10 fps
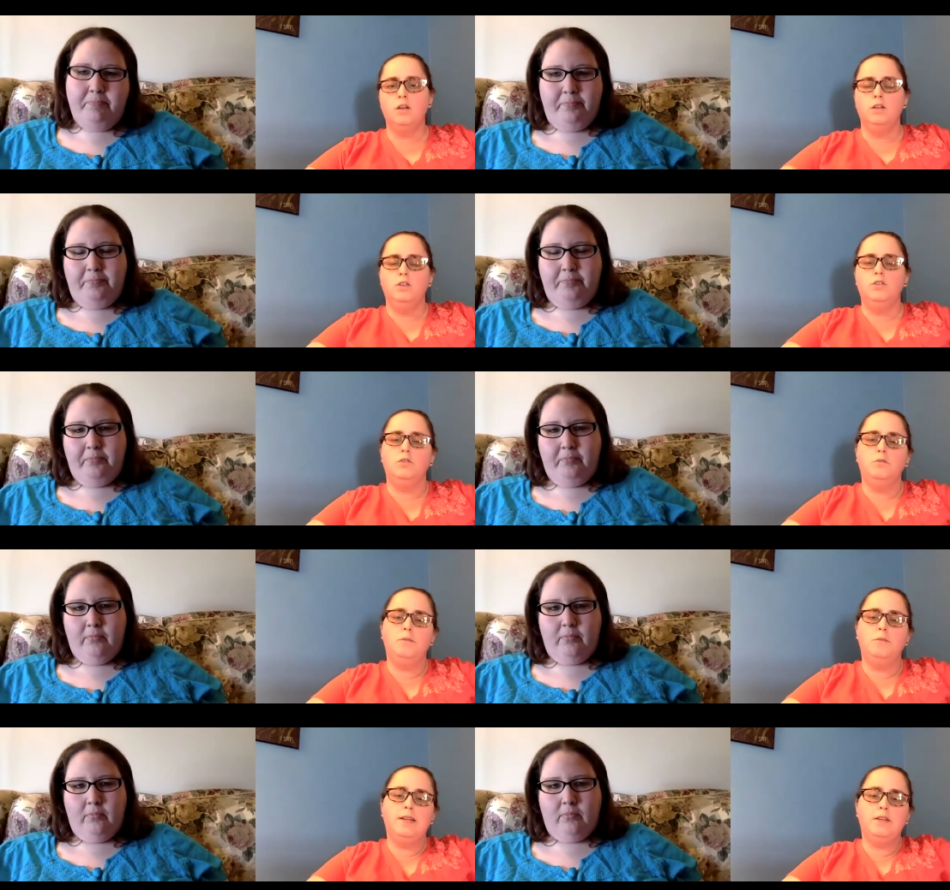Speaker 1: So
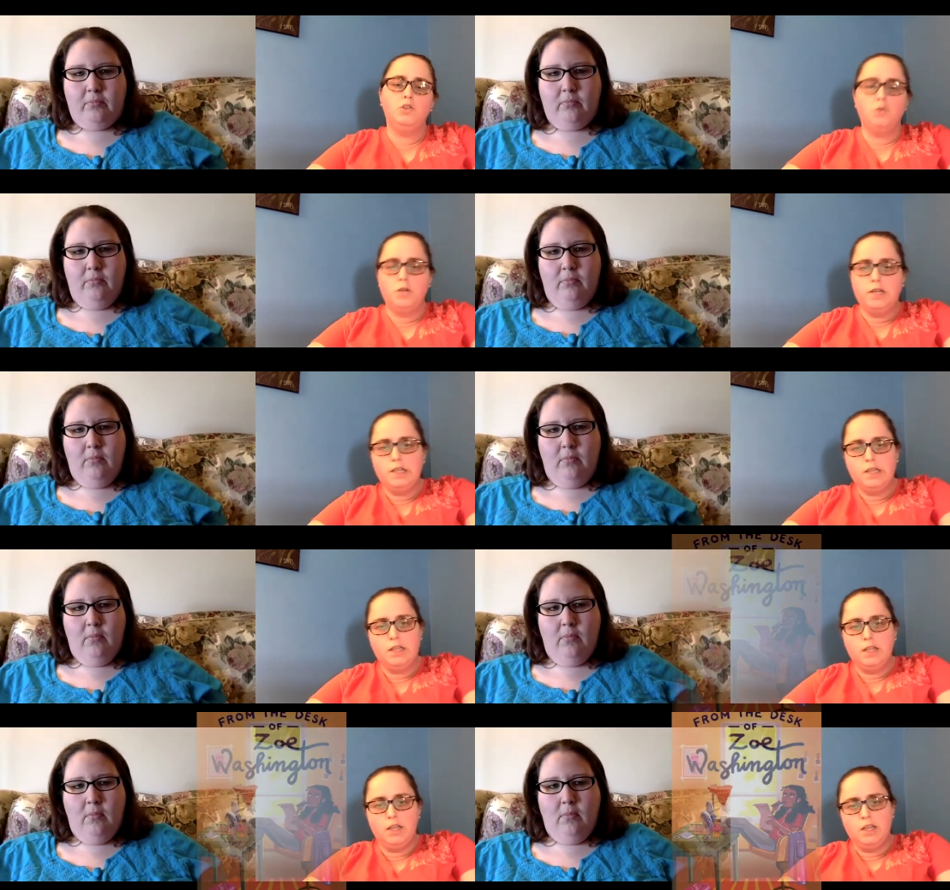my next choice
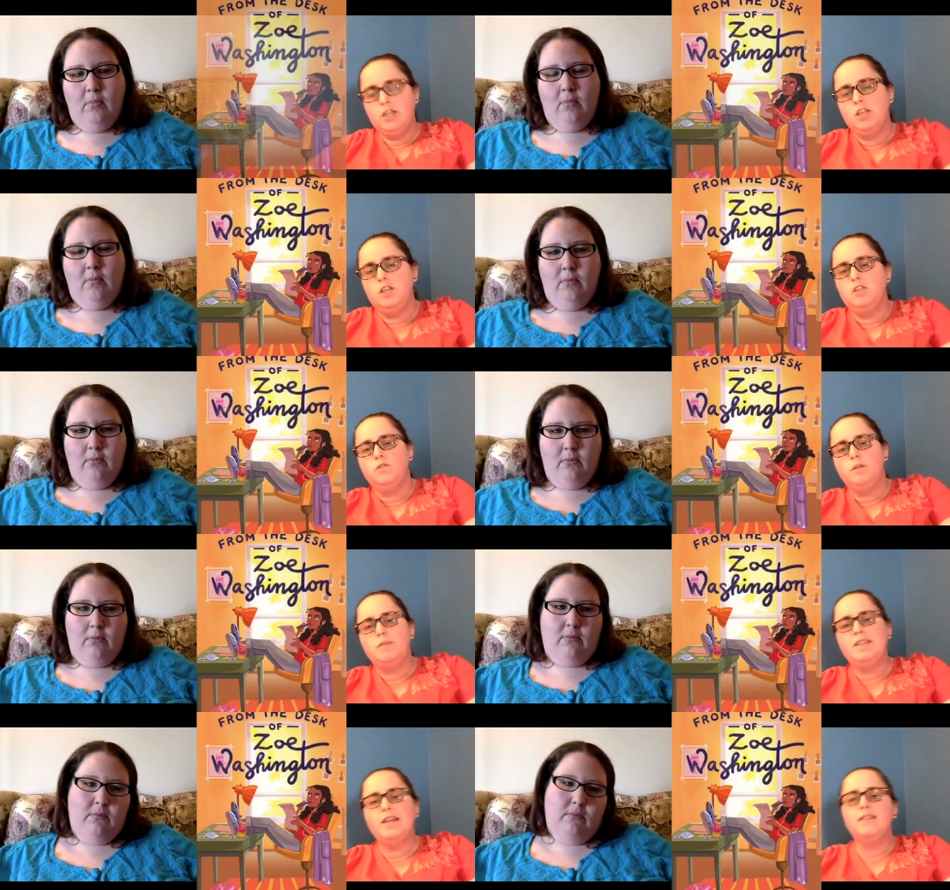is From
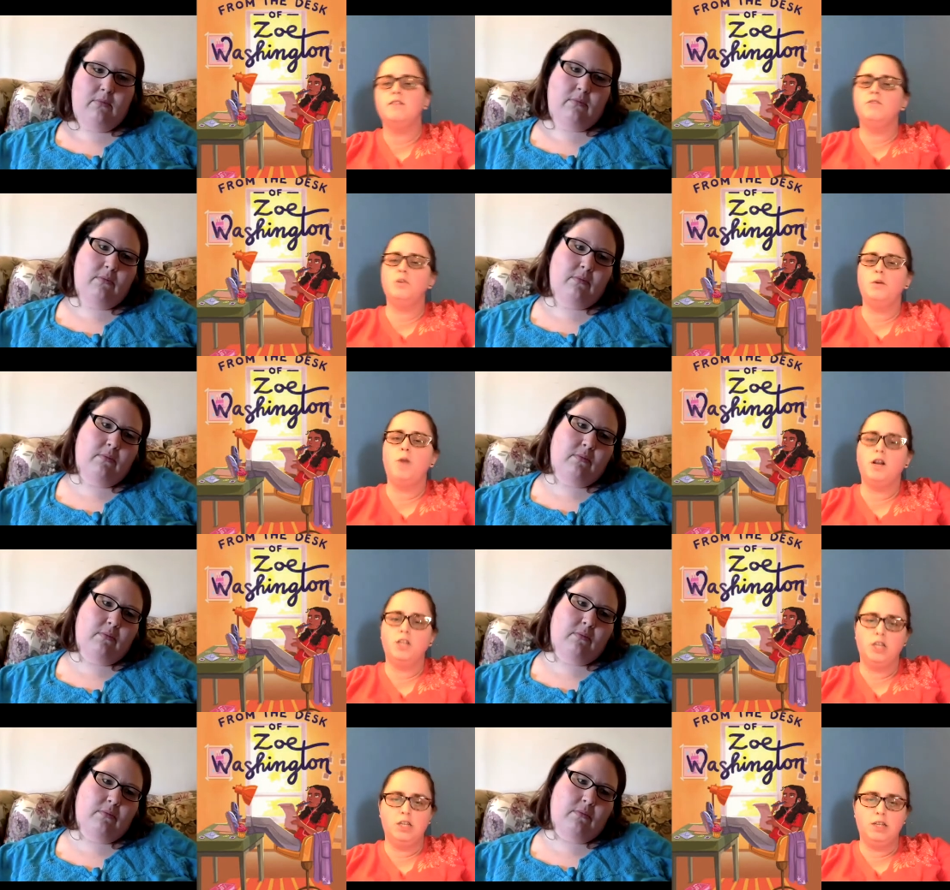the Desk of Zoe
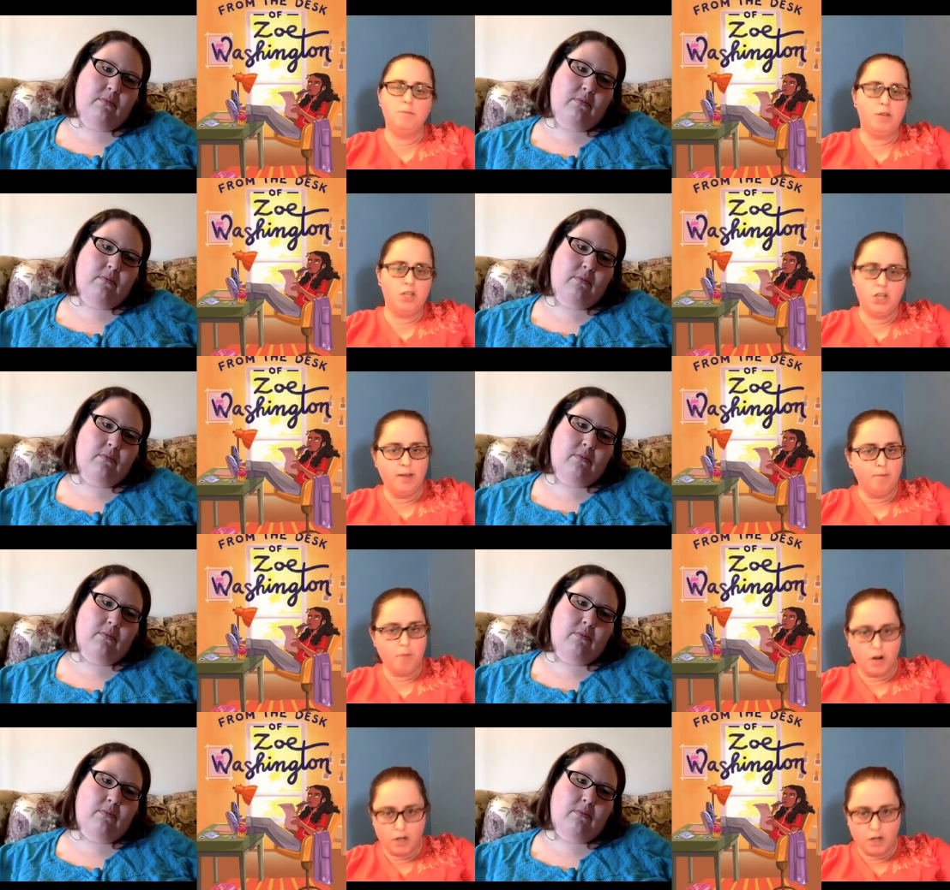Washington by Janae
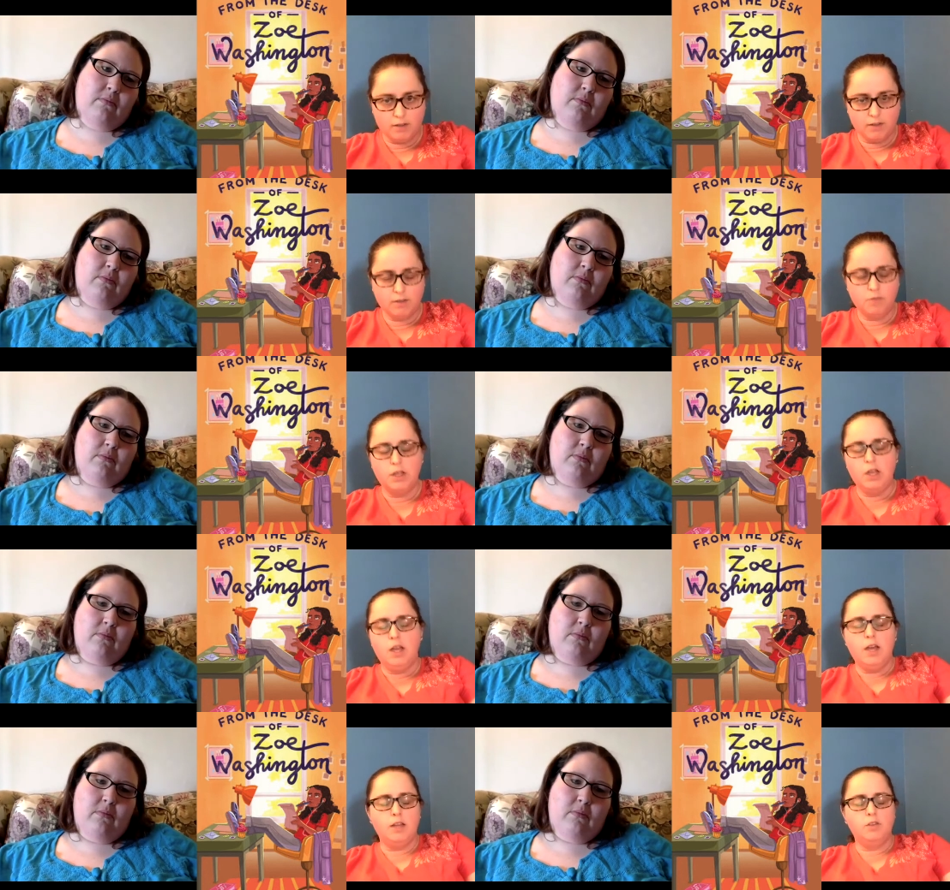Marks.
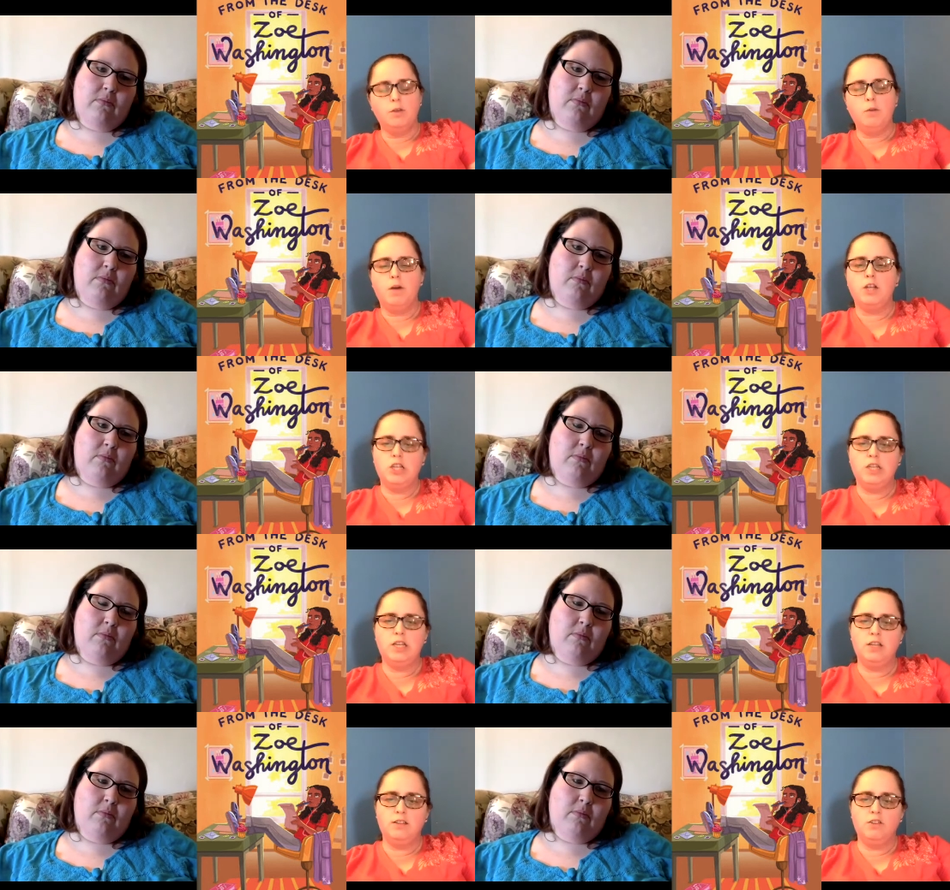And Zoe Washington
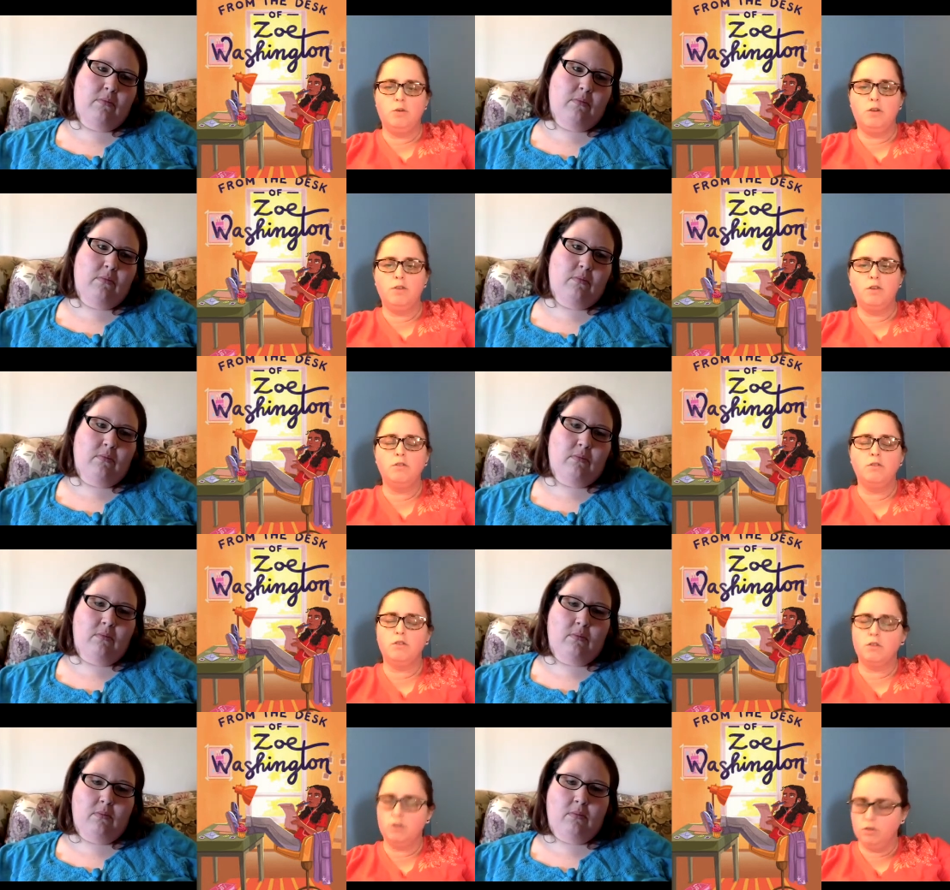is a twelve-year-old
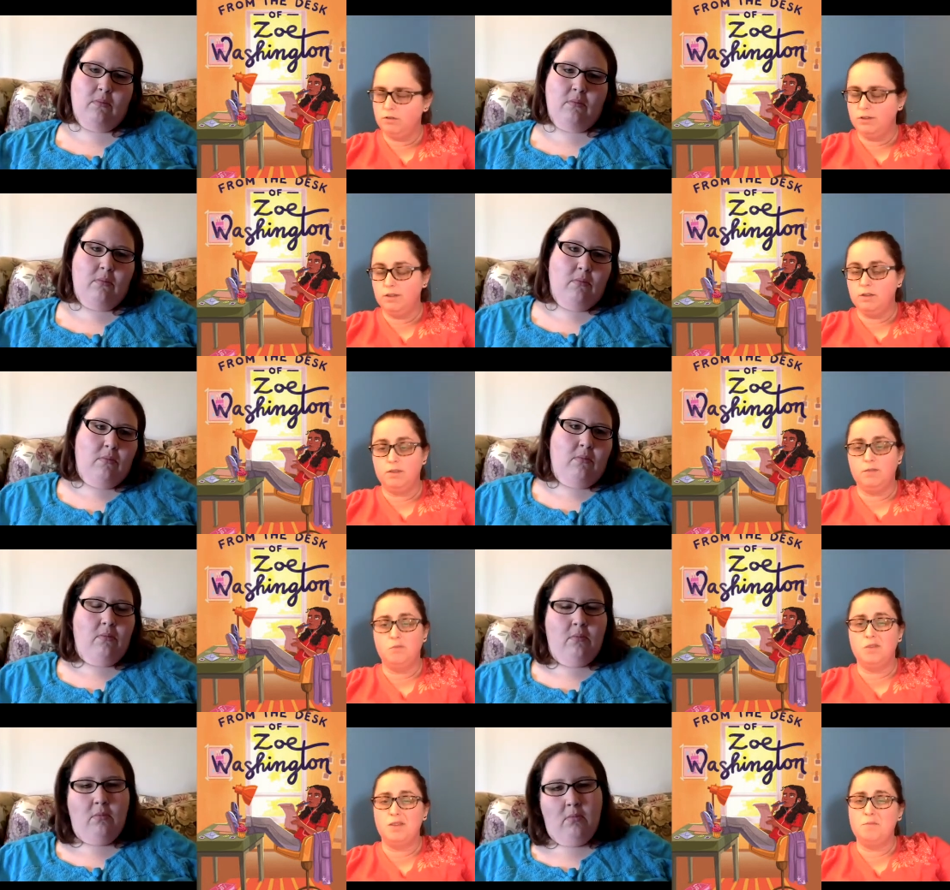girl who's dealing with some
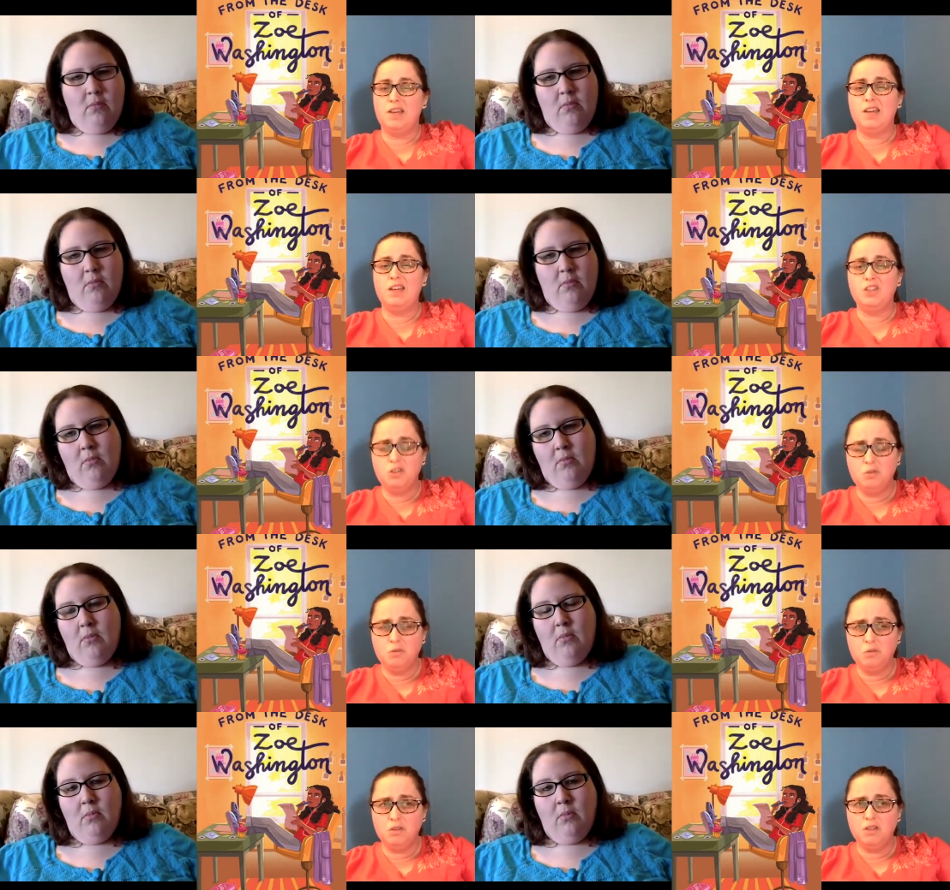really big
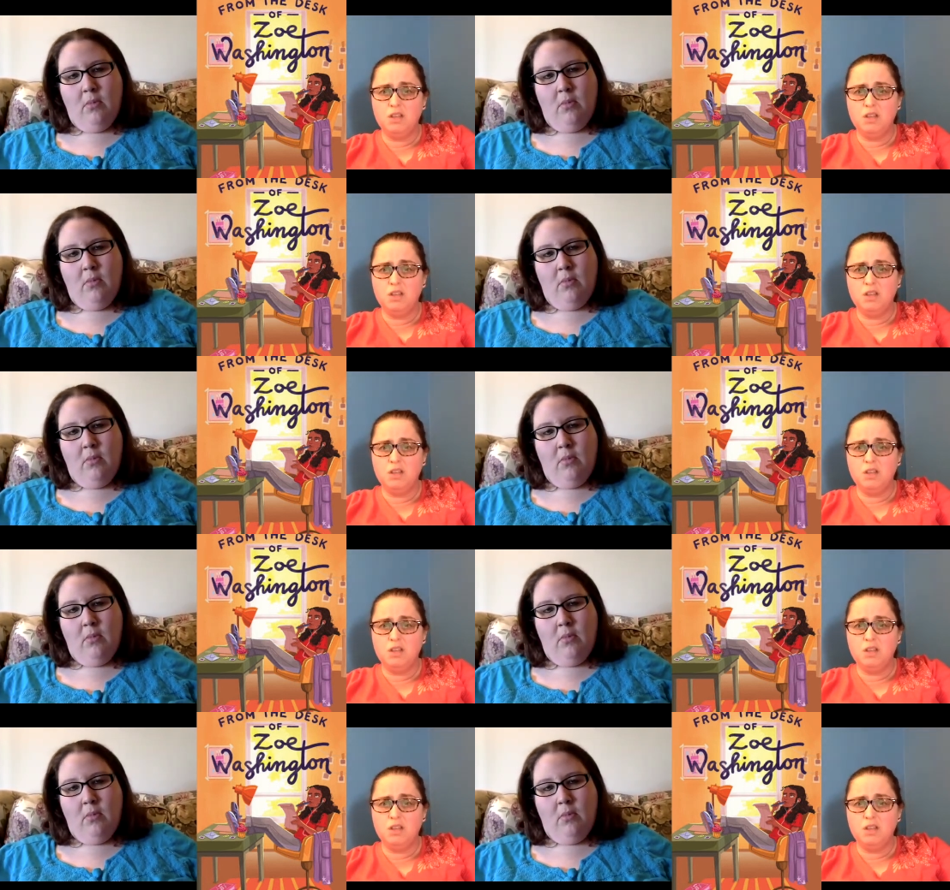issues.